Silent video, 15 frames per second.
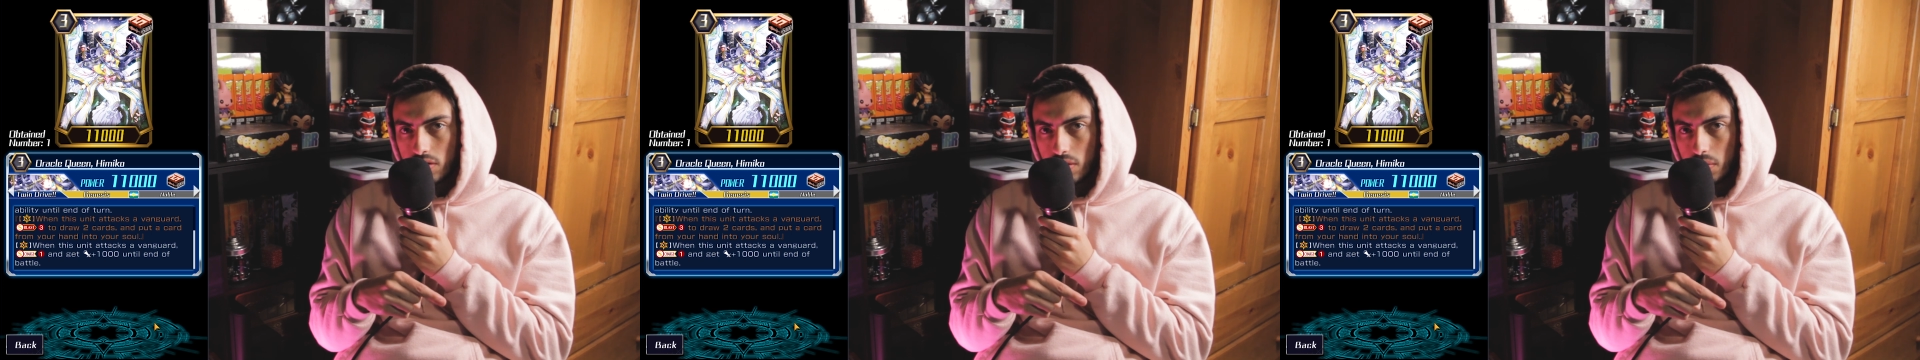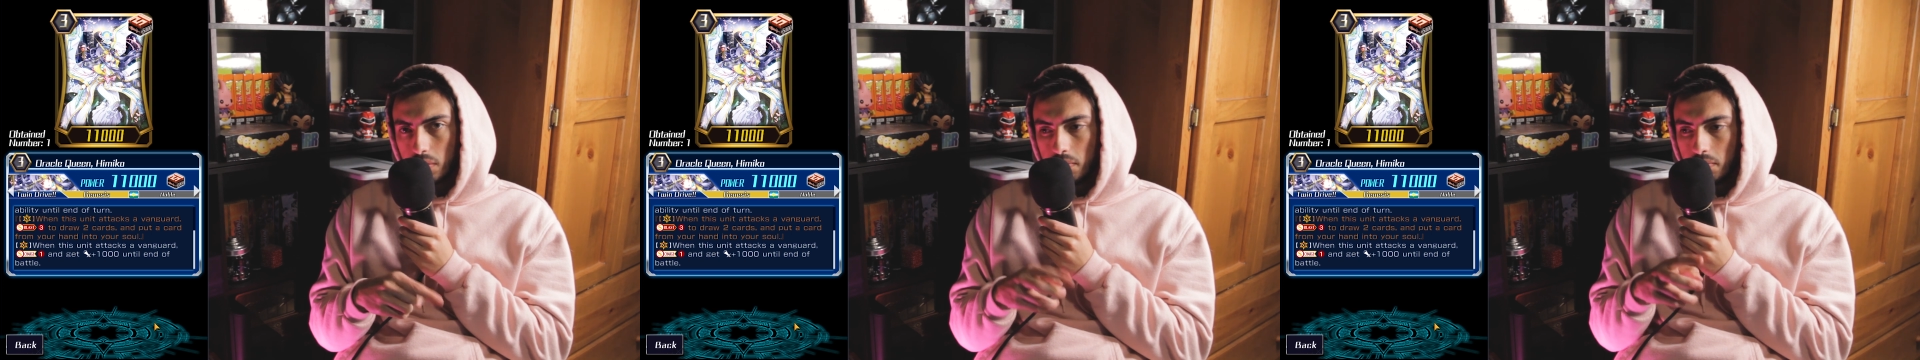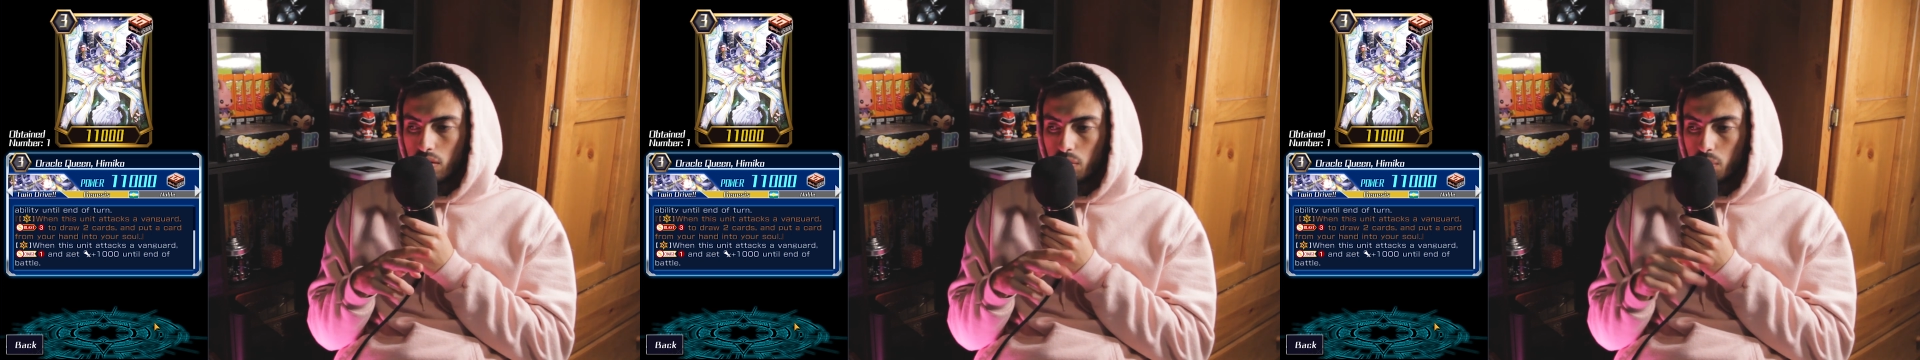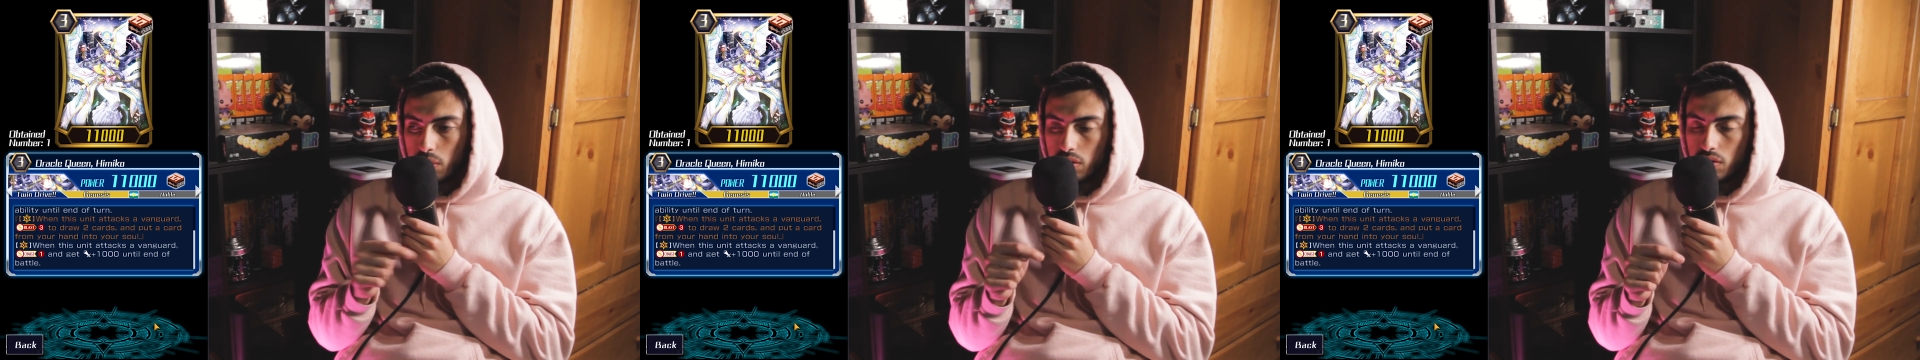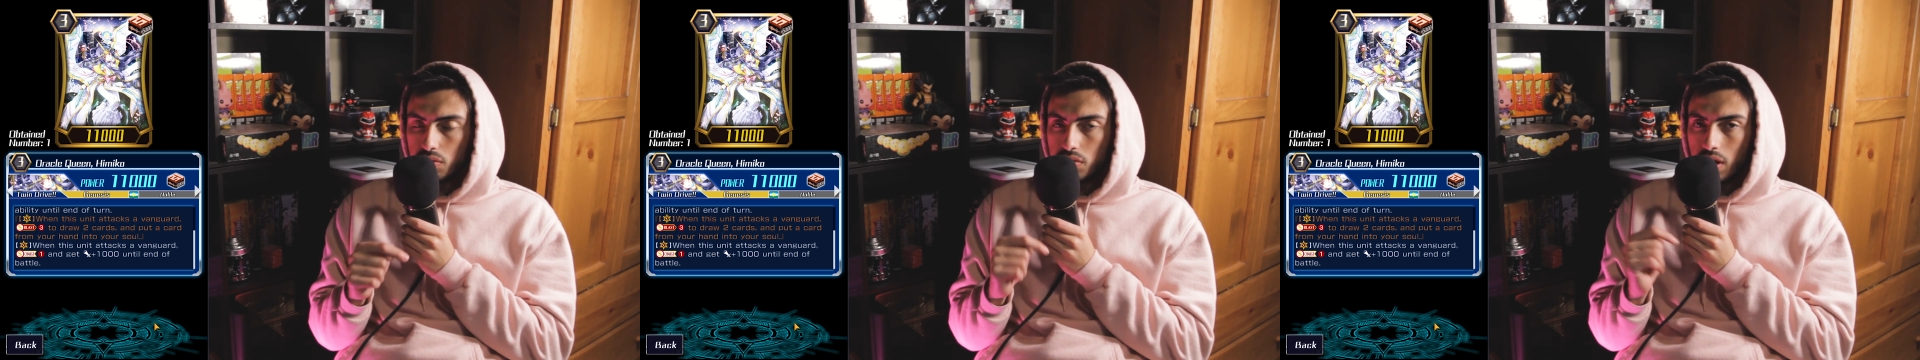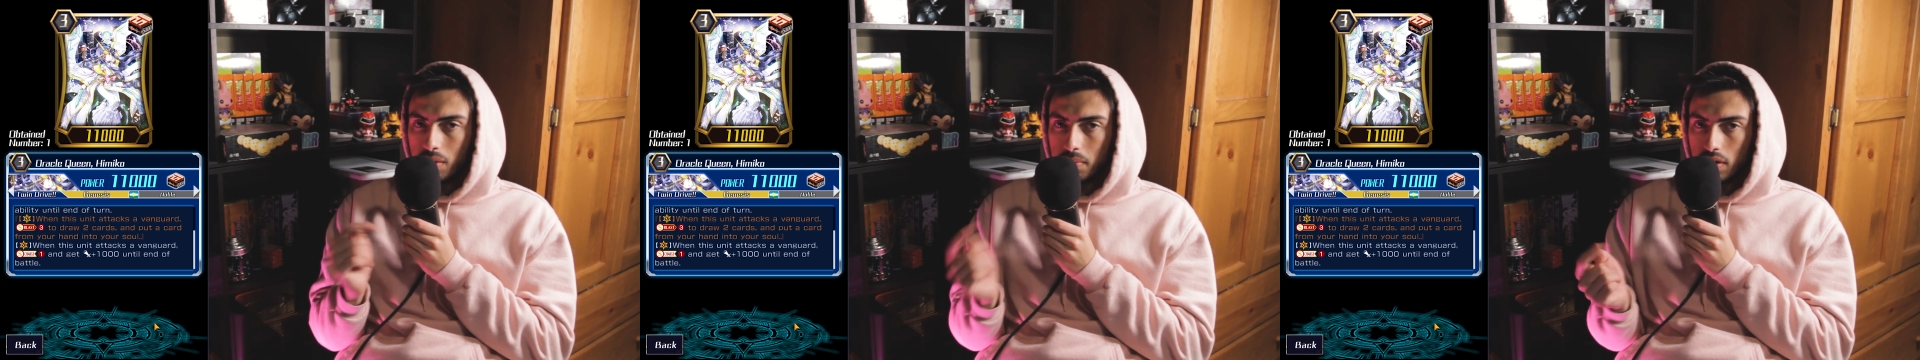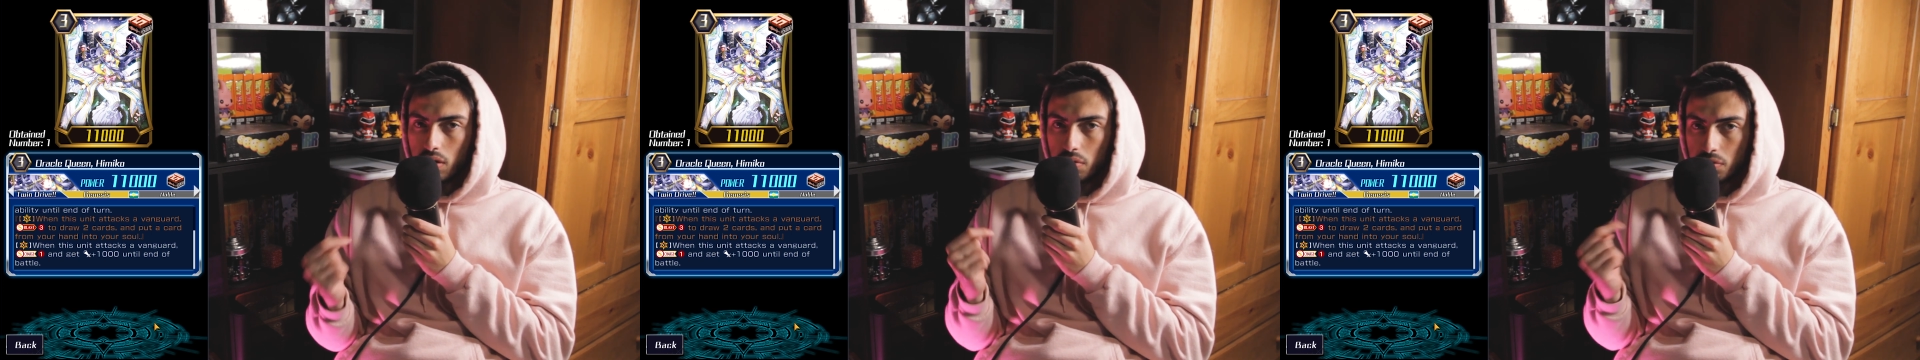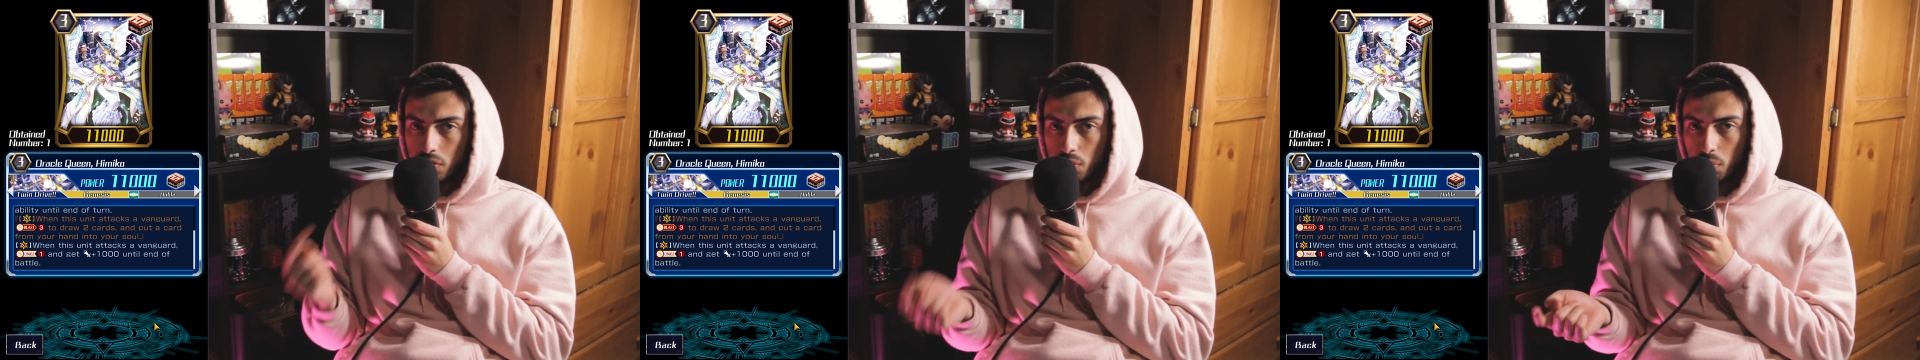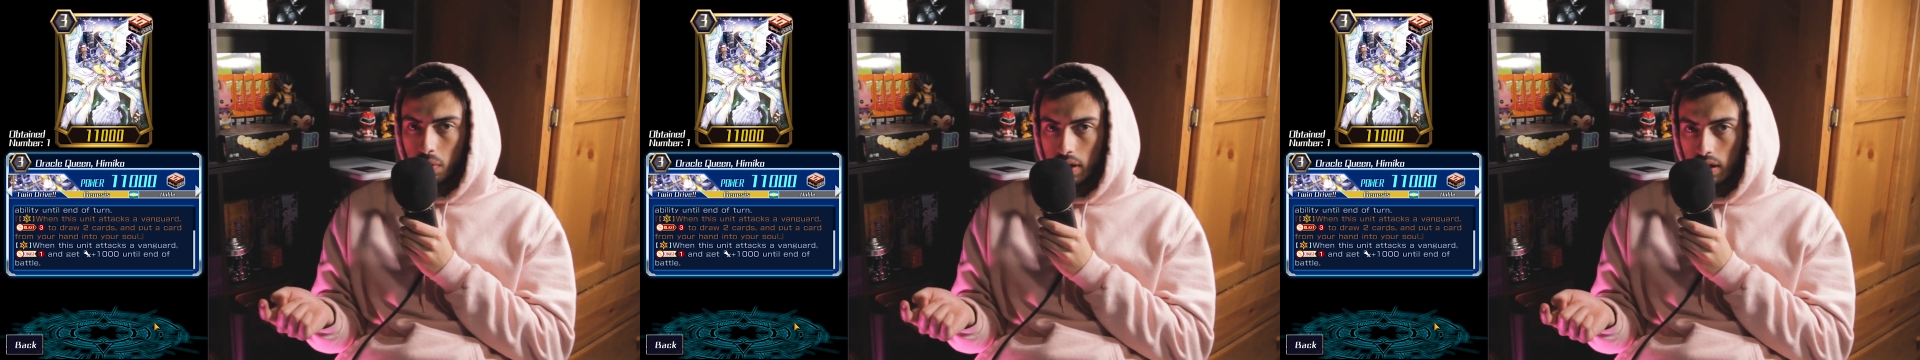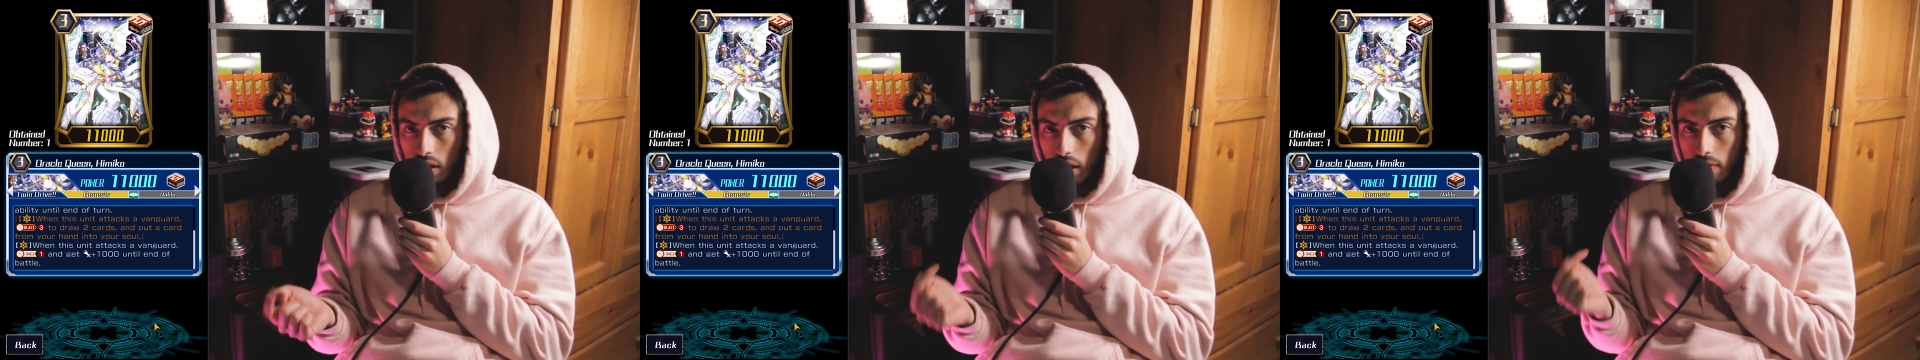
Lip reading: 2, when you use Heuko's swing,